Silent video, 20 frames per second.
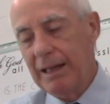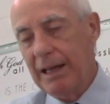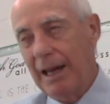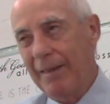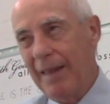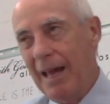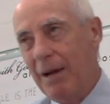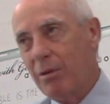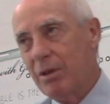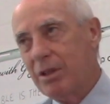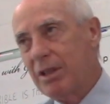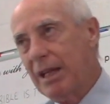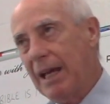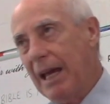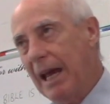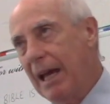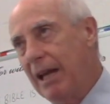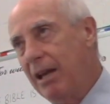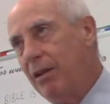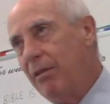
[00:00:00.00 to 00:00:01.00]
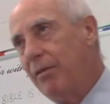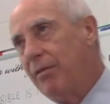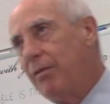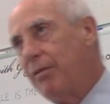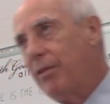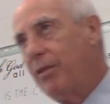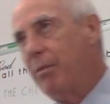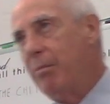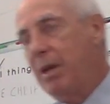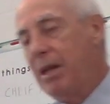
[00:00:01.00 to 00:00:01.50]
And that was the end
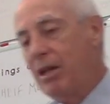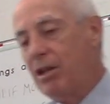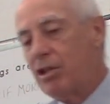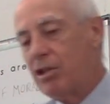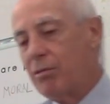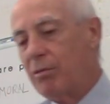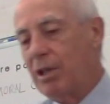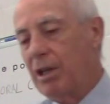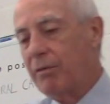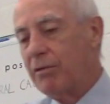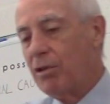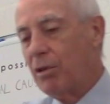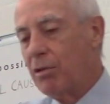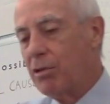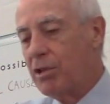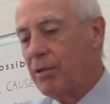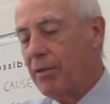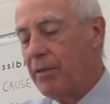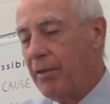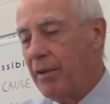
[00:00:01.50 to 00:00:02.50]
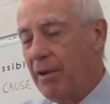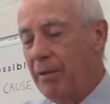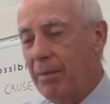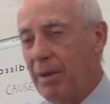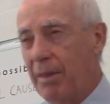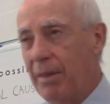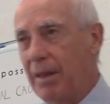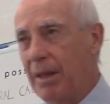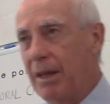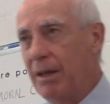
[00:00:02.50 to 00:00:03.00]
of the ministry of Joseph of
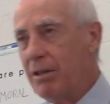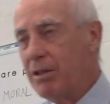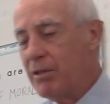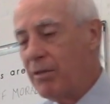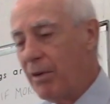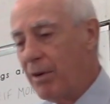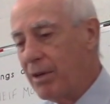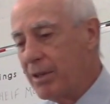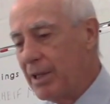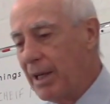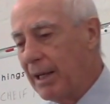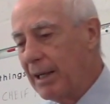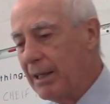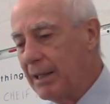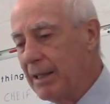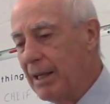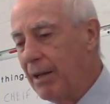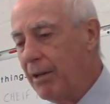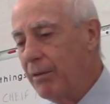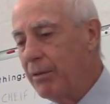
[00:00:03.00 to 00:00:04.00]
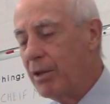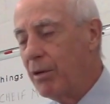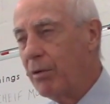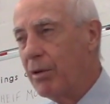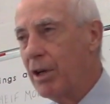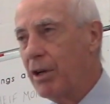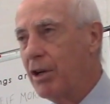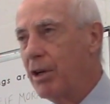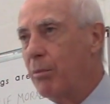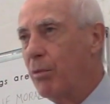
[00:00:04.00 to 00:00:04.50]
Arimathea, as far as I can tell. You don't
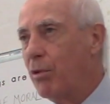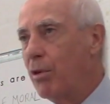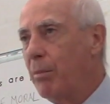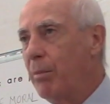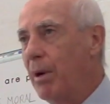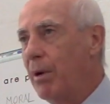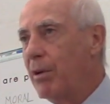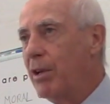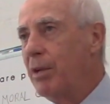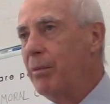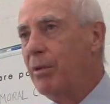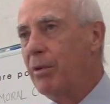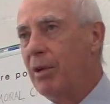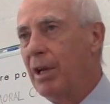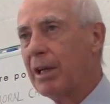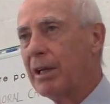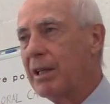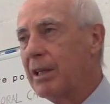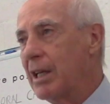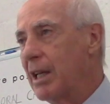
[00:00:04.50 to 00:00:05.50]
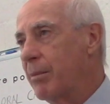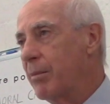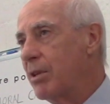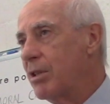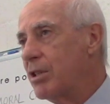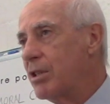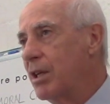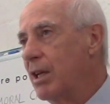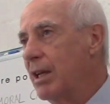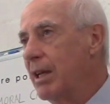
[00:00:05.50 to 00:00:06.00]
hear any more about him or
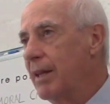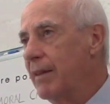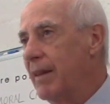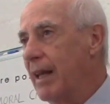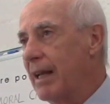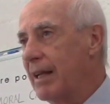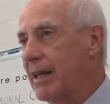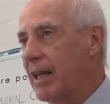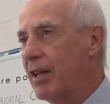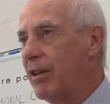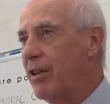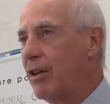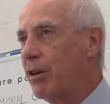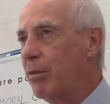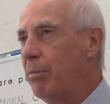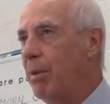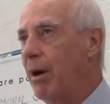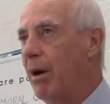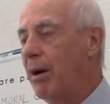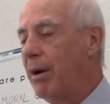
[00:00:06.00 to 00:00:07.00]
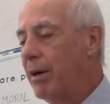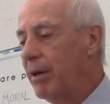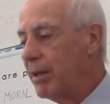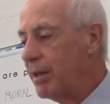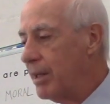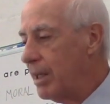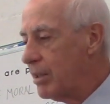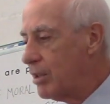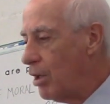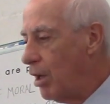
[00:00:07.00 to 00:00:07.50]
Nicodemus. They did their part.
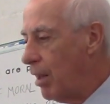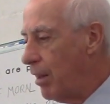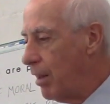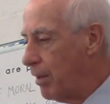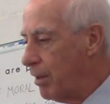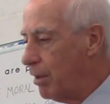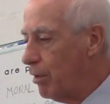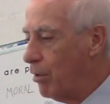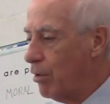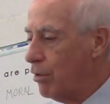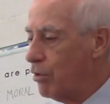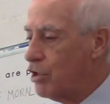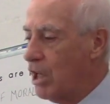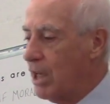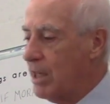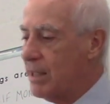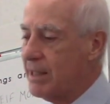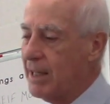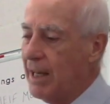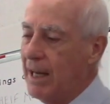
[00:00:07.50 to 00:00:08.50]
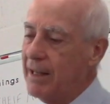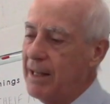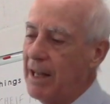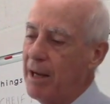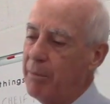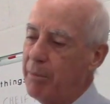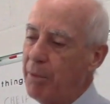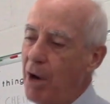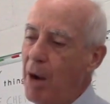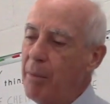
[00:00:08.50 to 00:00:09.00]
And they saw that the Lord Jesus had
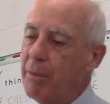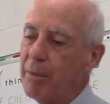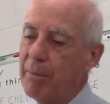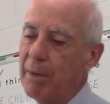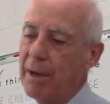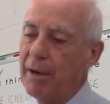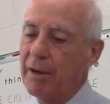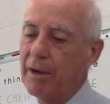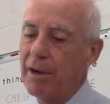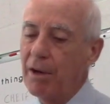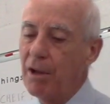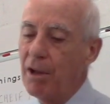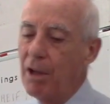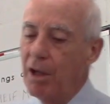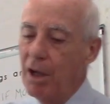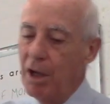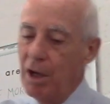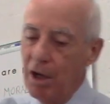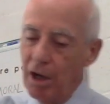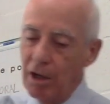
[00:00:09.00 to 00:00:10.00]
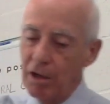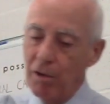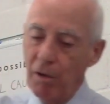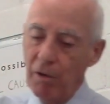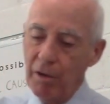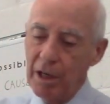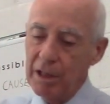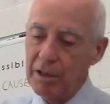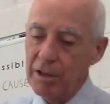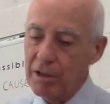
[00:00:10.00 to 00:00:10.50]
that proper burial
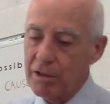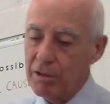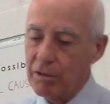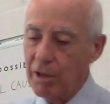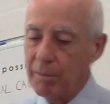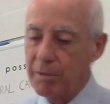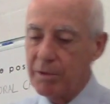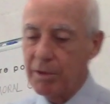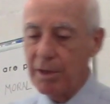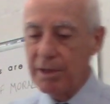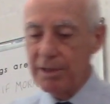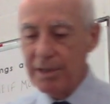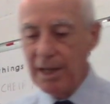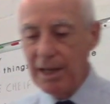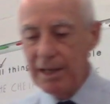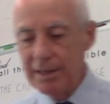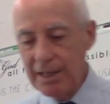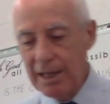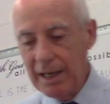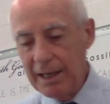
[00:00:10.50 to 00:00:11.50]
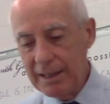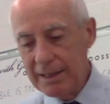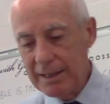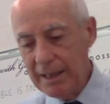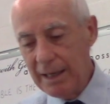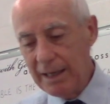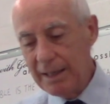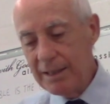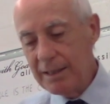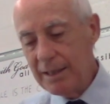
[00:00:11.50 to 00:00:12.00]
according to Scripture, as Isaiah
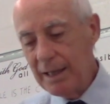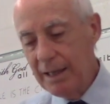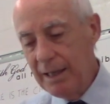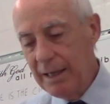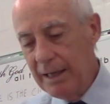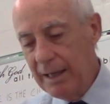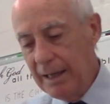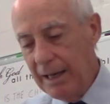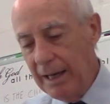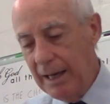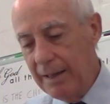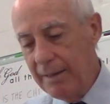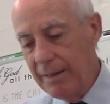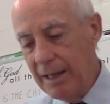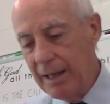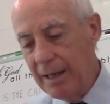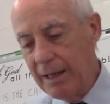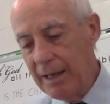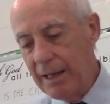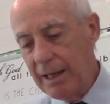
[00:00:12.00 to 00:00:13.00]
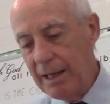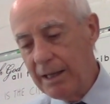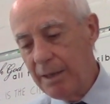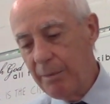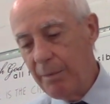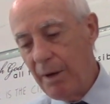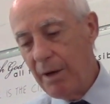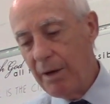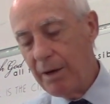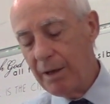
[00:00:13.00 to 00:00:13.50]
says. And then they
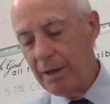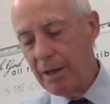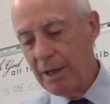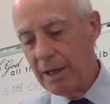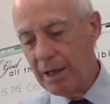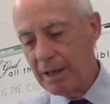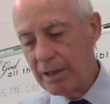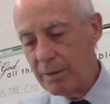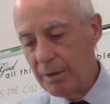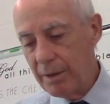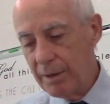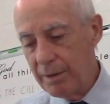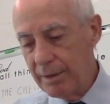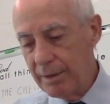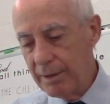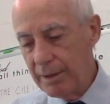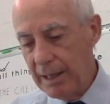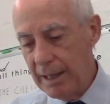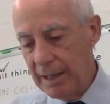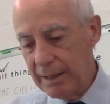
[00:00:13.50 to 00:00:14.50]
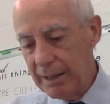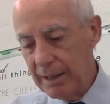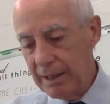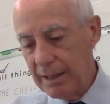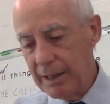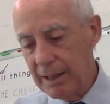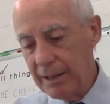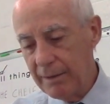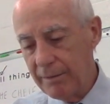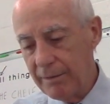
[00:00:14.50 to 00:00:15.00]
departed. They just had to
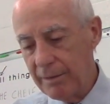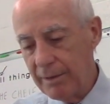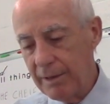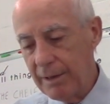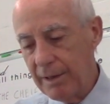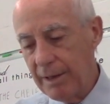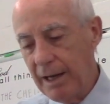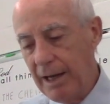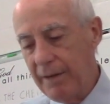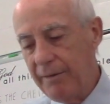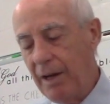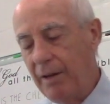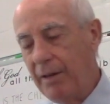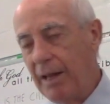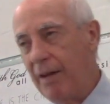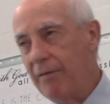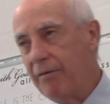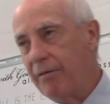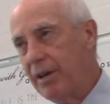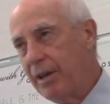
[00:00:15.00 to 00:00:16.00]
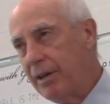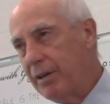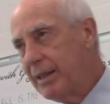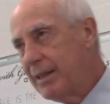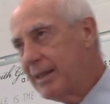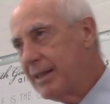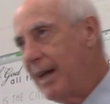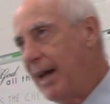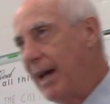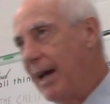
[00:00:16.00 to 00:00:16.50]
leave. I found that very
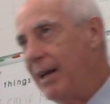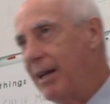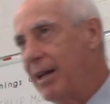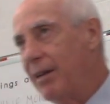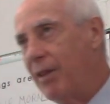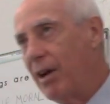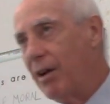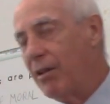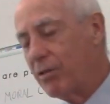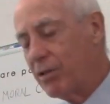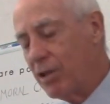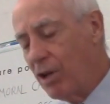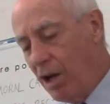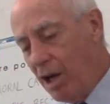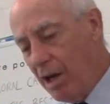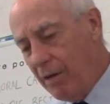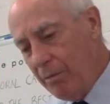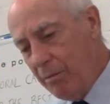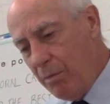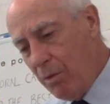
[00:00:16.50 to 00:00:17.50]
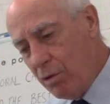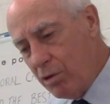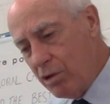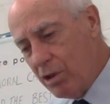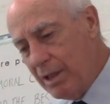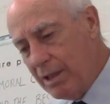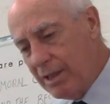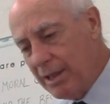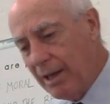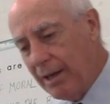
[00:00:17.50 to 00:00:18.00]
sad. I found a lot of
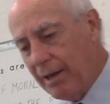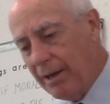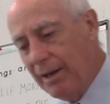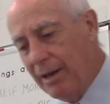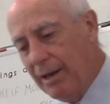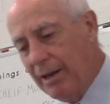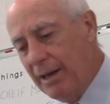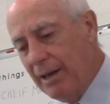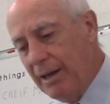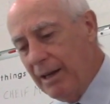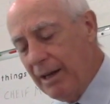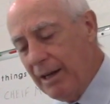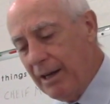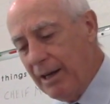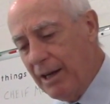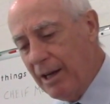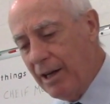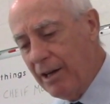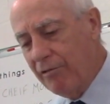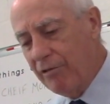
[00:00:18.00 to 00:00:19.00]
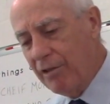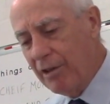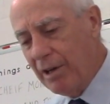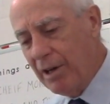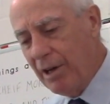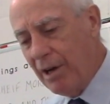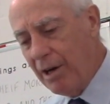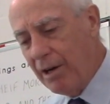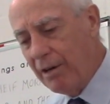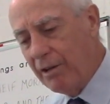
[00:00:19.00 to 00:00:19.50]
emotions there. Very
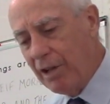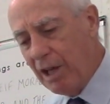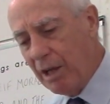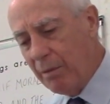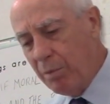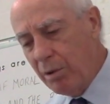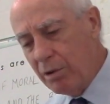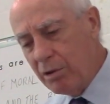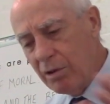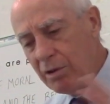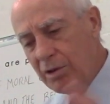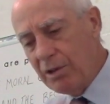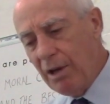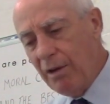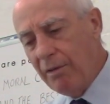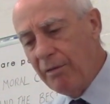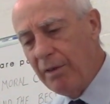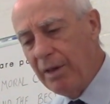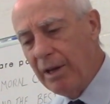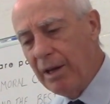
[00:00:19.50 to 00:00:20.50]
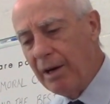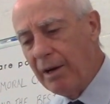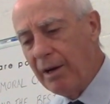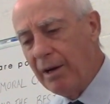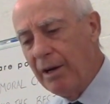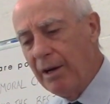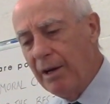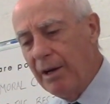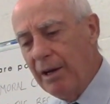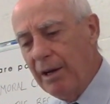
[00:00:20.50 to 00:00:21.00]
hard thing. Put yourself there.
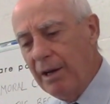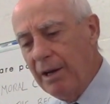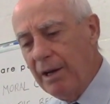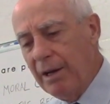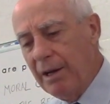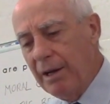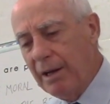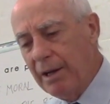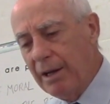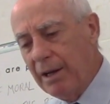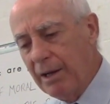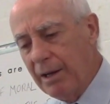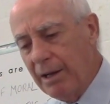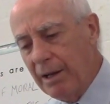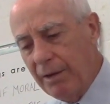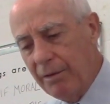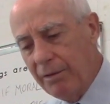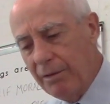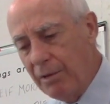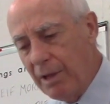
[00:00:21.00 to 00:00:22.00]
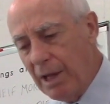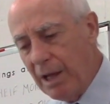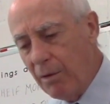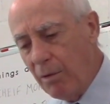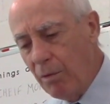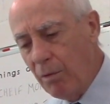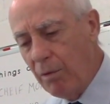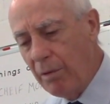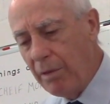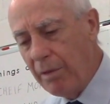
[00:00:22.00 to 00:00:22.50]
And through that
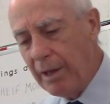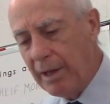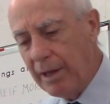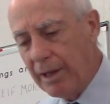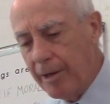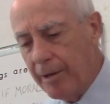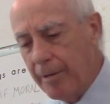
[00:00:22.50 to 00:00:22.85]
whole thing.